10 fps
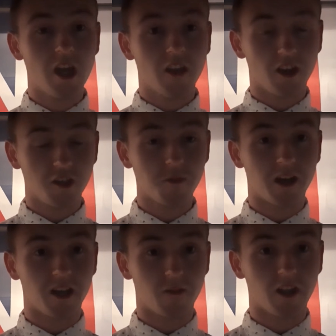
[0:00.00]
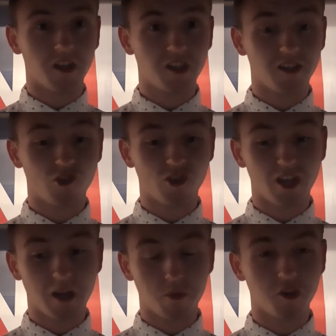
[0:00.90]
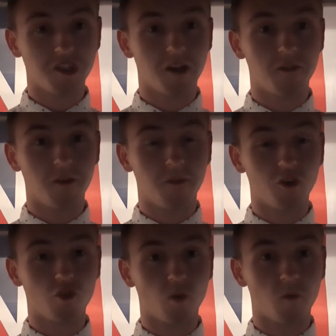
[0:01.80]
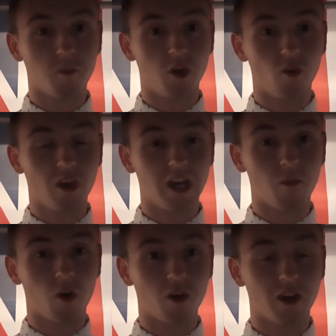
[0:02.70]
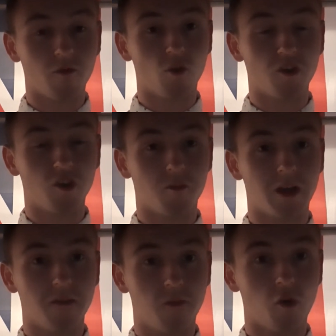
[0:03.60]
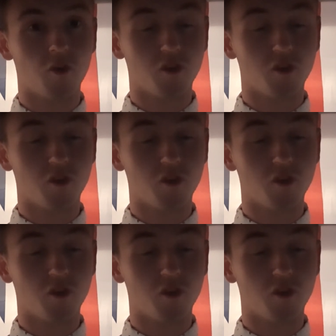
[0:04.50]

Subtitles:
That's my valid exception card. Plus, I have the official government UK one downloaded on my phone